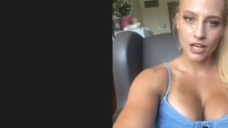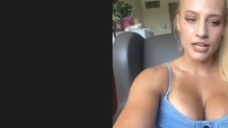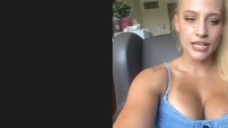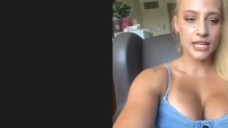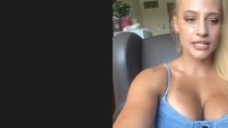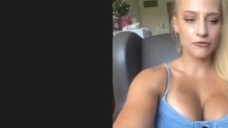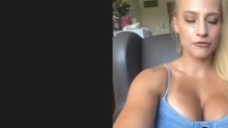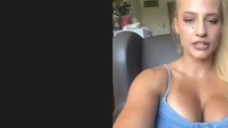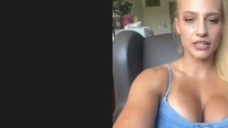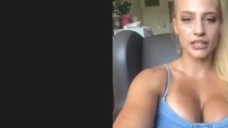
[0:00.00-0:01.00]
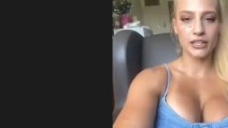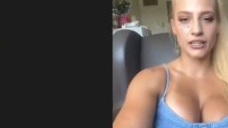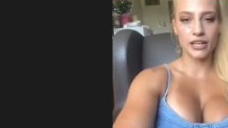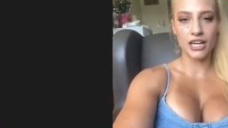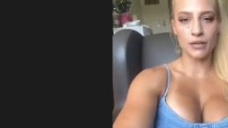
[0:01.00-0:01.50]
Yeah, definitely.
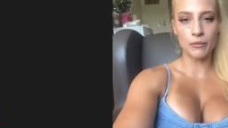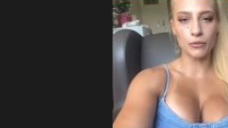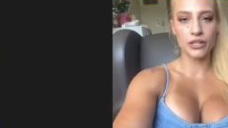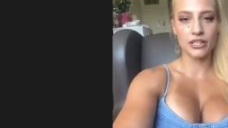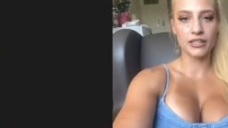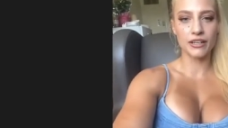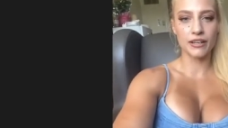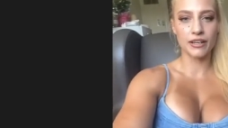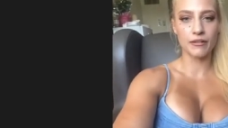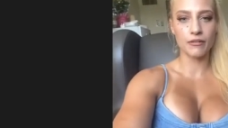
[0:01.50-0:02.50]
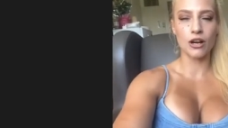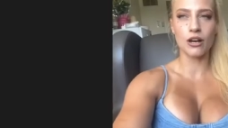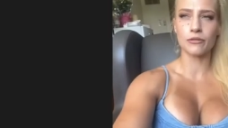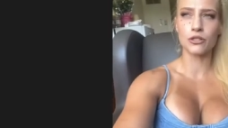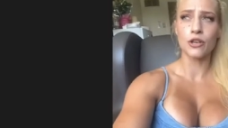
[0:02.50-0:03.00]
I'm looking to head
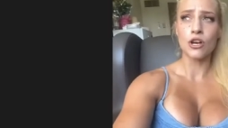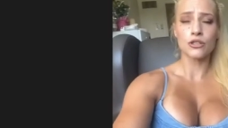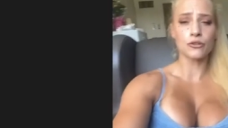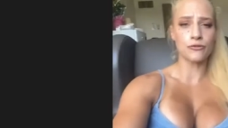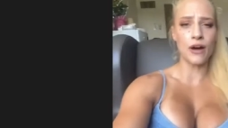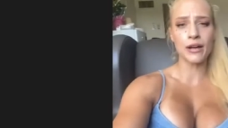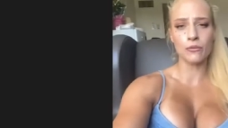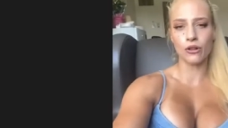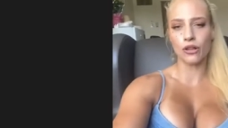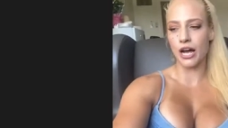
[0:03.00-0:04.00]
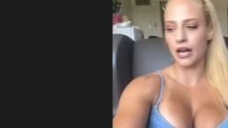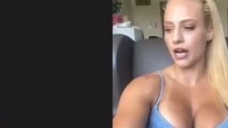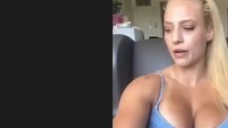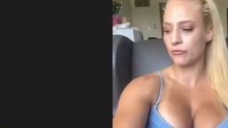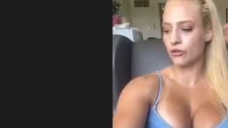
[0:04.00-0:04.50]
to fight. Well,
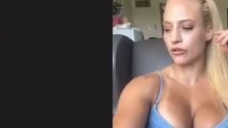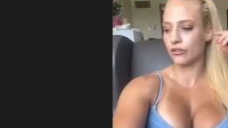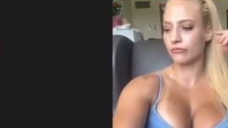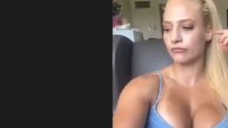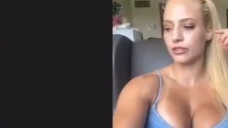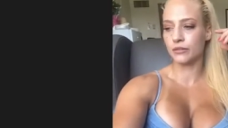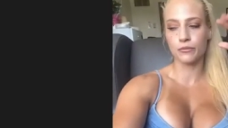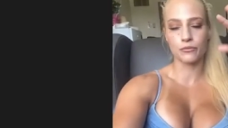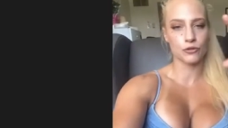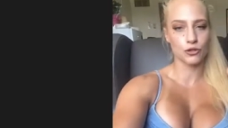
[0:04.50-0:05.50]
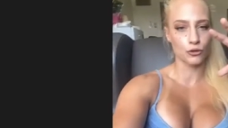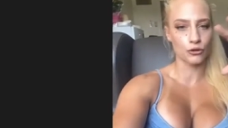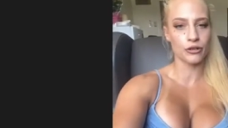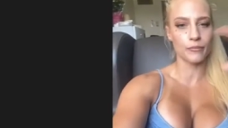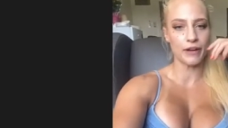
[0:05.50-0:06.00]
I'm not too
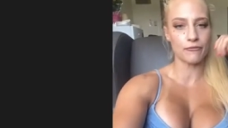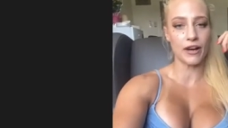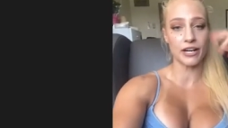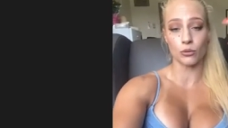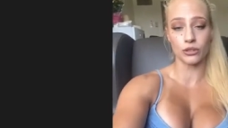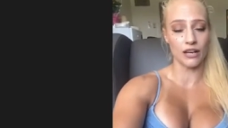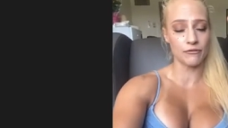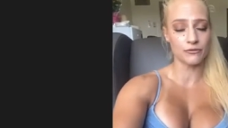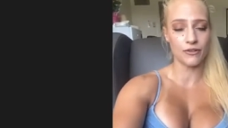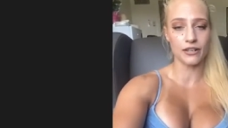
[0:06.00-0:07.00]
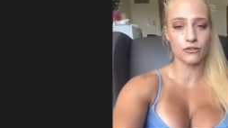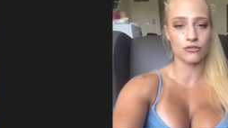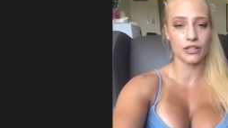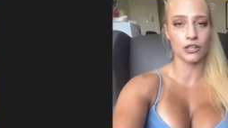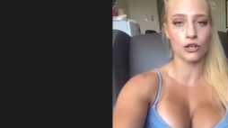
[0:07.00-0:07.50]
sure about fighting. I would love to fight in
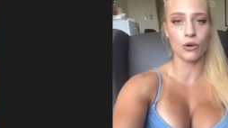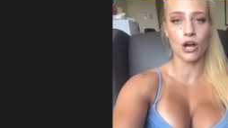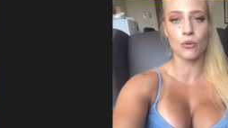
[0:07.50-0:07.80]
Australia. You know what?